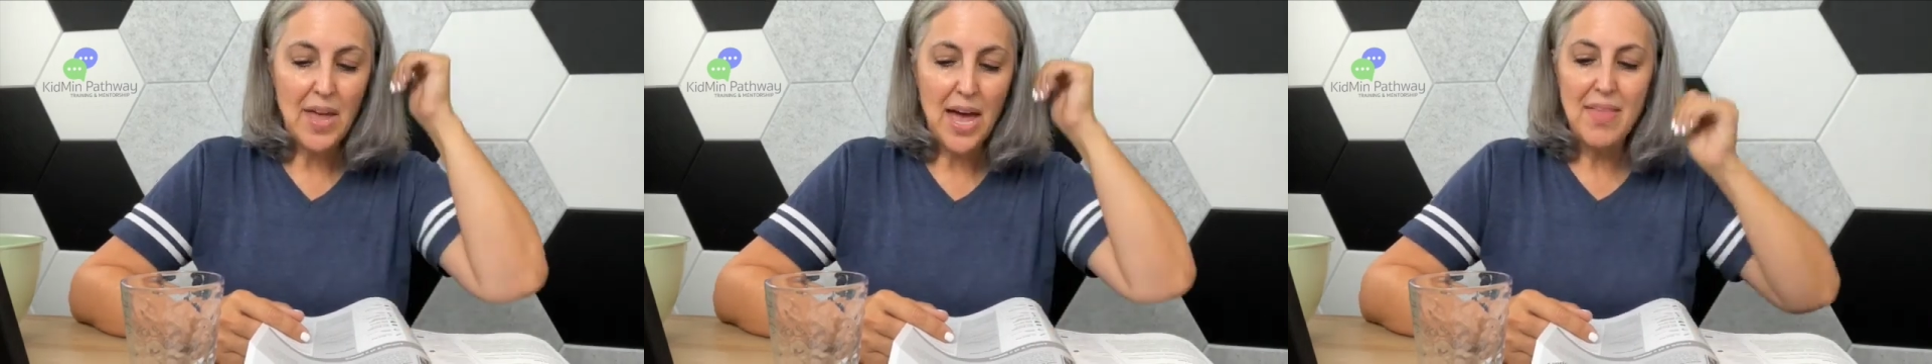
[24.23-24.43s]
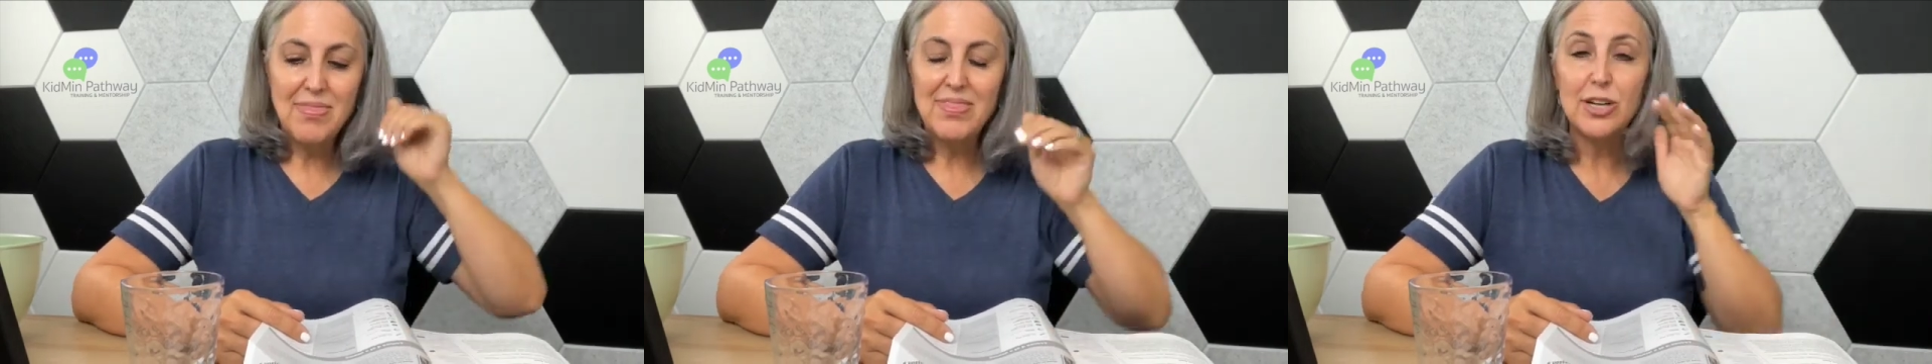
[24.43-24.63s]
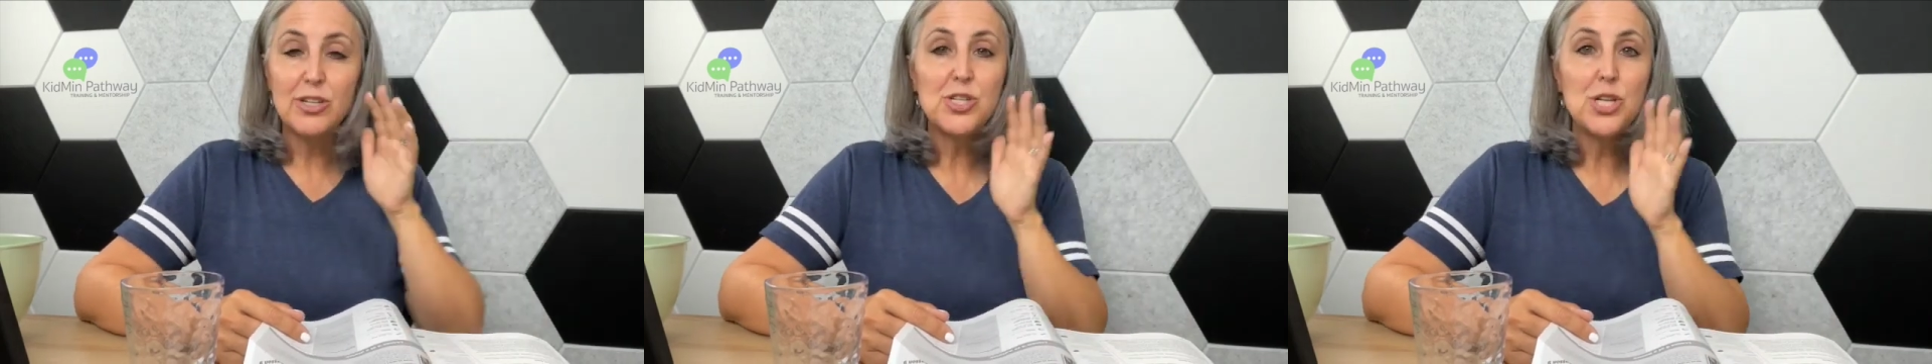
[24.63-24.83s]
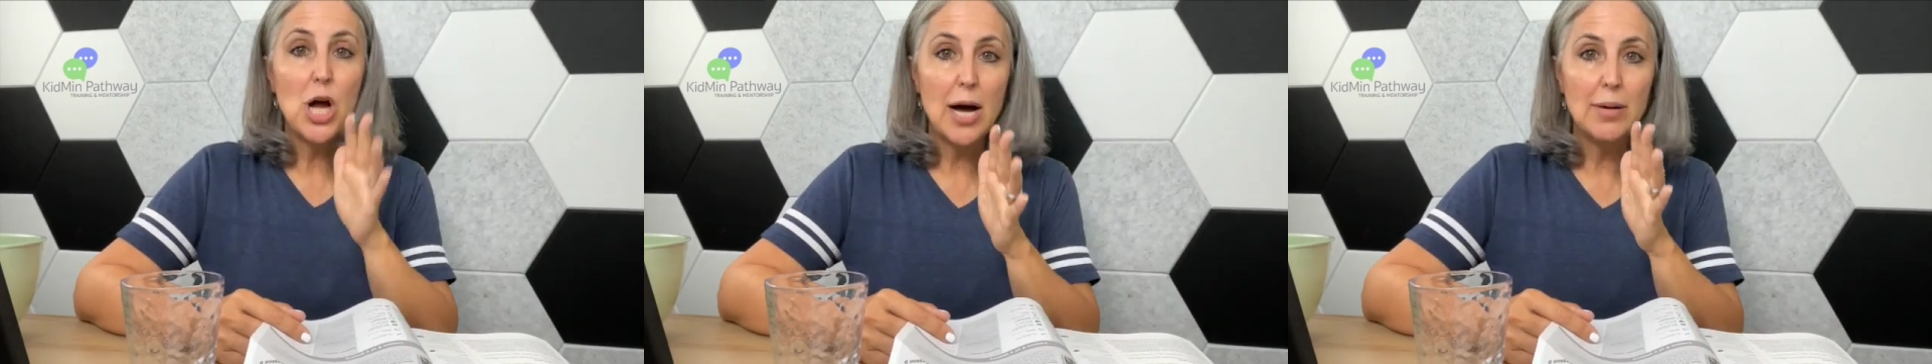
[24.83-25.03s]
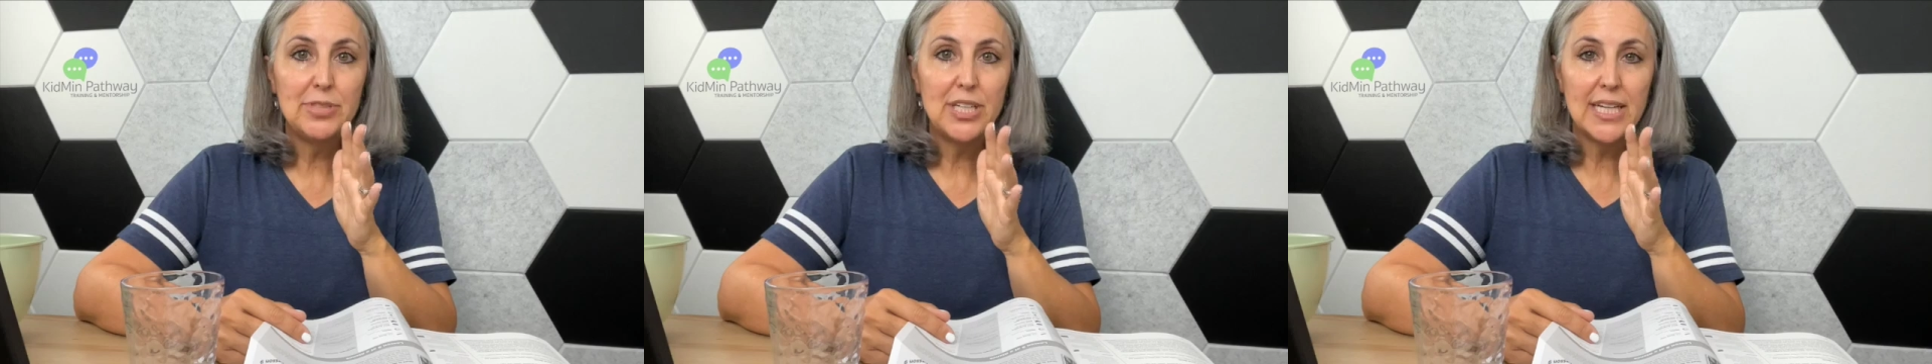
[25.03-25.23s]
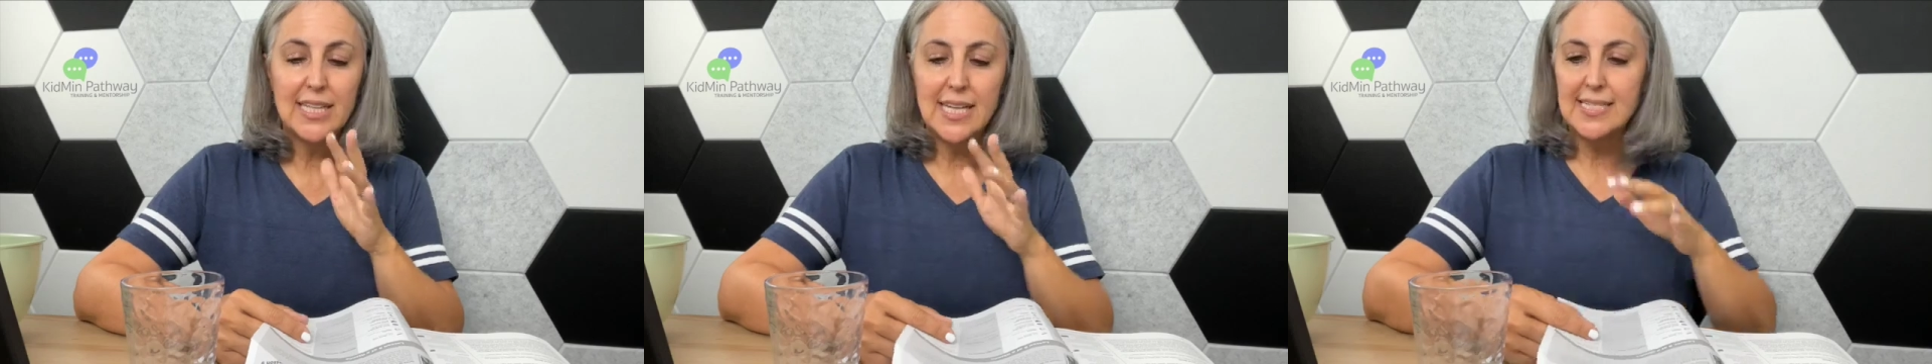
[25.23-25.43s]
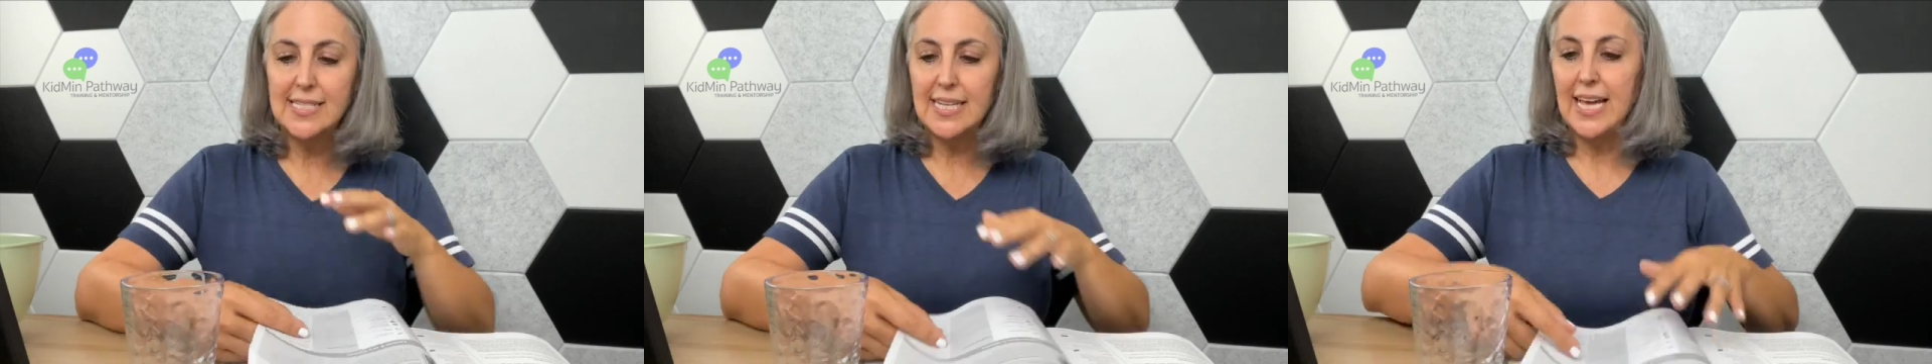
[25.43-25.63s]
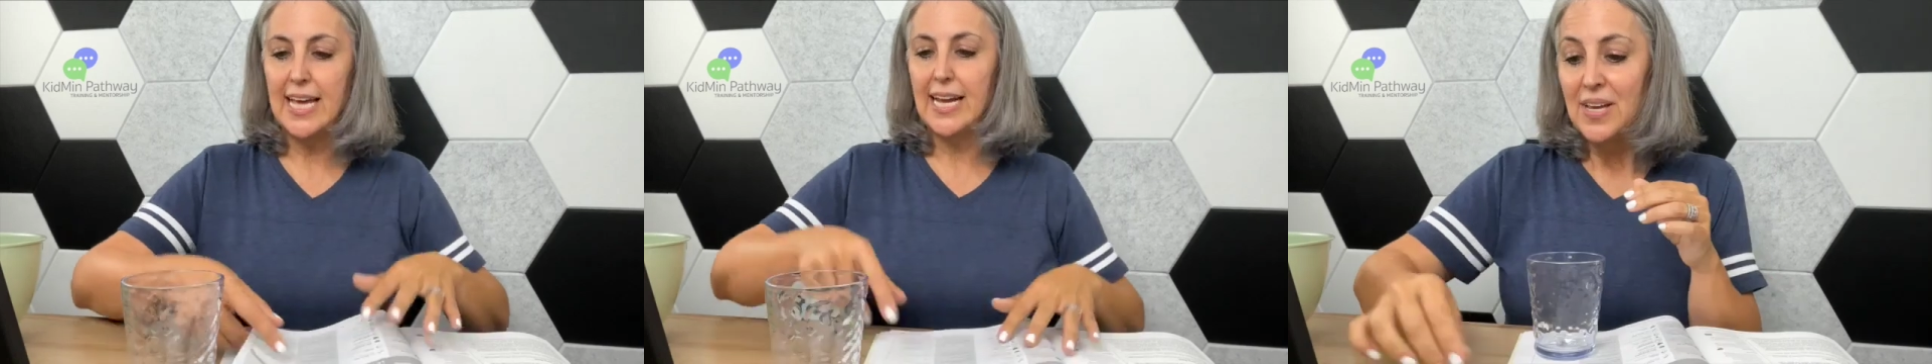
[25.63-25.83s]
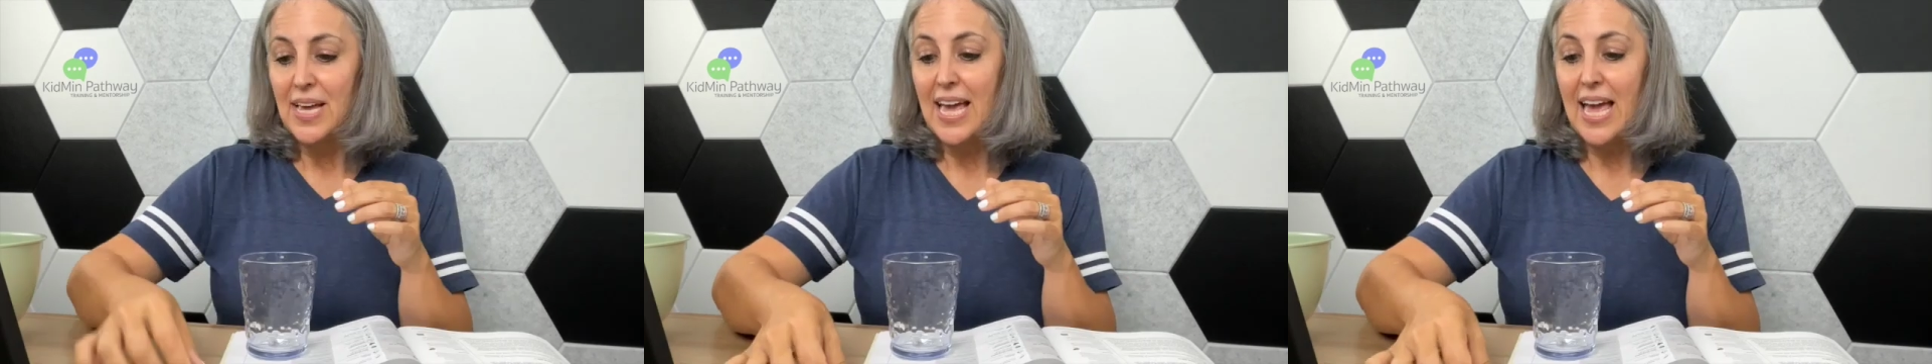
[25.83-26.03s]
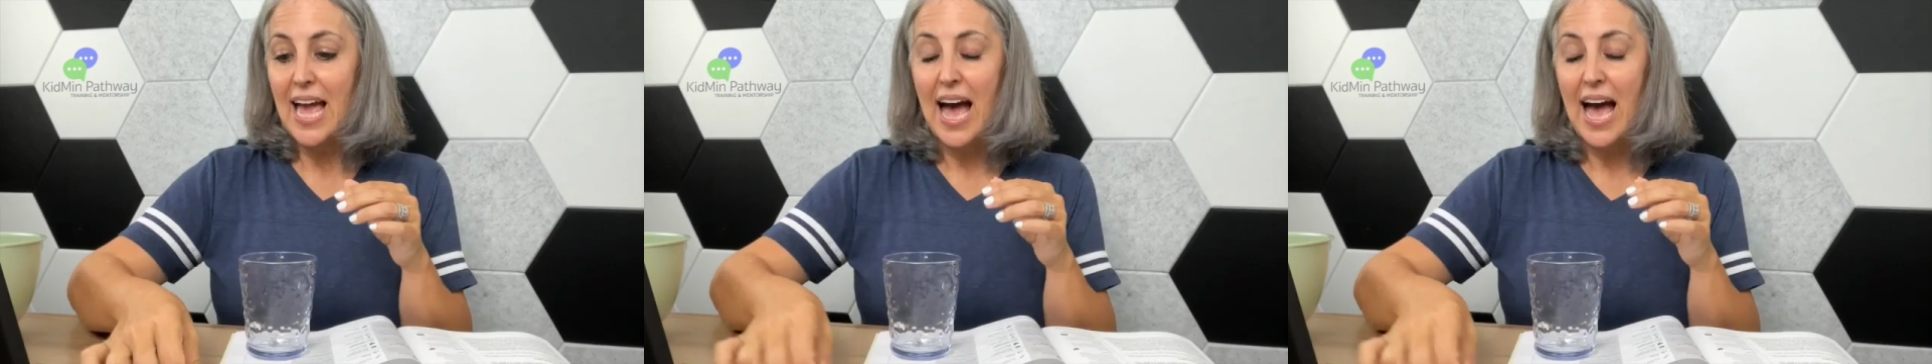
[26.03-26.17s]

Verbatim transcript: There's an object lesson in it.